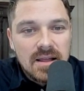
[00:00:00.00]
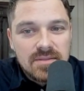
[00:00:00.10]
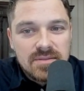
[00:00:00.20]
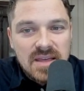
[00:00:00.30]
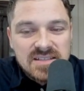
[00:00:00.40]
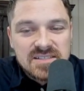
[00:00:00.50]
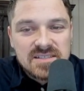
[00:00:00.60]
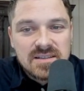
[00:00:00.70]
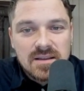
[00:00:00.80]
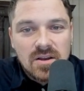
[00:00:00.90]

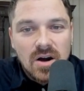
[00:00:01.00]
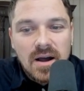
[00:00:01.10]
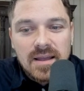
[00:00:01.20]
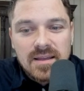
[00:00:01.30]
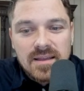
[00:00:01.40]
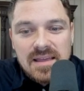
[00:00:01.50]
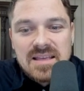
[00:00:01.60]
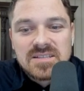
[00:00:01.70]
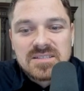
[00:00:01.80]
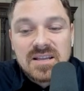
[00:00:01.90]
this guy
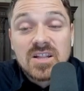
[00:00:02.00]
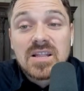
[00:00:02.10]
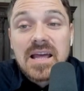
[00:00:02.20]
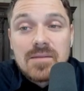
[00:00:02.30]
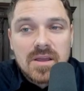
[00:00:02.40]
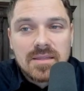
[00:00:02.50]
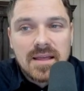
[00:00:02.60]
is claiming